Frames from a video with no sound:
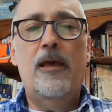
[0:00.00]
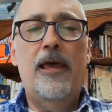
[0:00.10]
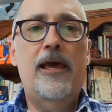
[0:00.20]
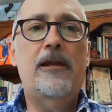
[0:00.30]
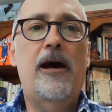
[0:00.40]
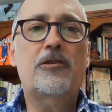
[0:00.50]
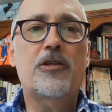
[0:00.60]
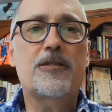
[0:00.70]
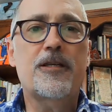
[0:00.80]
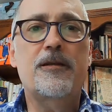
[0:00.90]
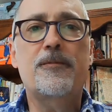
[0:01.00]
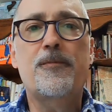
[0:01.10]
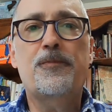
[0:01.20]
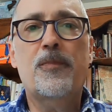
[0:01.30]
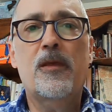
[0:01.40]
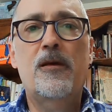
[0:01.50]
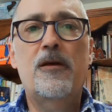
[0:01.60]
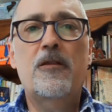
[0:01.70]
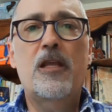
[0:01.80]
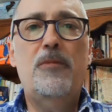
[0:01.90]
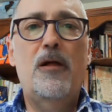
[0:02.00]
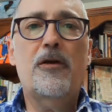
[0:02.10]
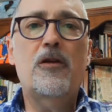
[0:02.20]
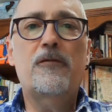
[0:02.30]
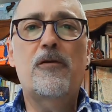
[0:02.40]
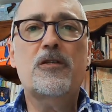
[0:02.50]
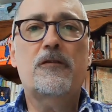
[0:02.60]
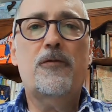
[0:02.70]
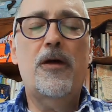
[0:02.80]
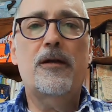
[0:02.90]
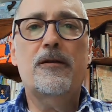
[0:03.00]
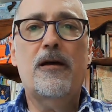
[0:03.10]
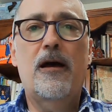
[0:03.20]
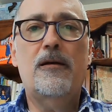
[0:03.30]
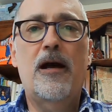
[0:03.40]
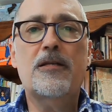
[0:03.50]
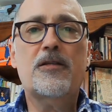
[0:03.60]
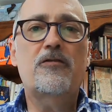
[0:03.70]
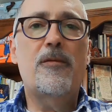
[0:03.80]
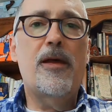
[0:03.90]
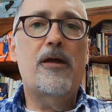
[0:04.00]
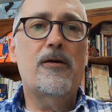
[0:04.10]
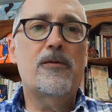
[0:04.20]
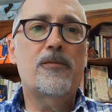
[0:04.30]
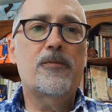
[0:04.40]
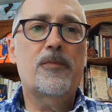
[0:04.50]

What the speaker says: Anne Hutchinson, the Public Universal Friend, Oscar Romero,